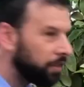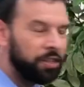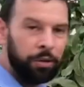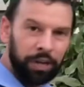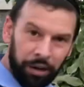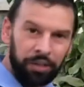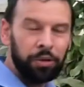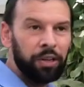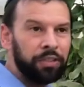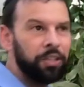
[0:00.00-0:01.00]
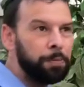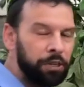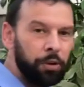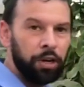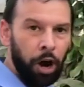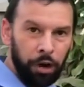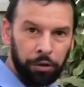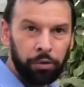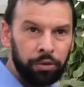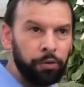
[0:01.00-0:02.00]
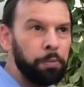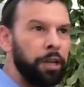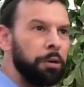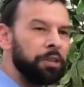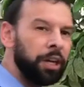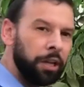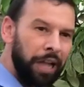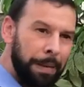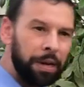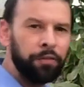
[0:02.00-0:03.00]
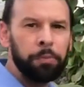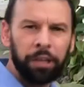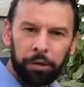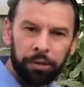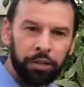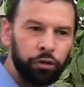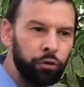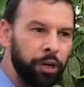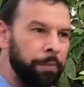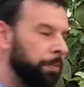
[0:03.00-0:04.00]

to do in Eretz Yisrael is to speak to a gardener who's familiar with the climate and familiar with the tree.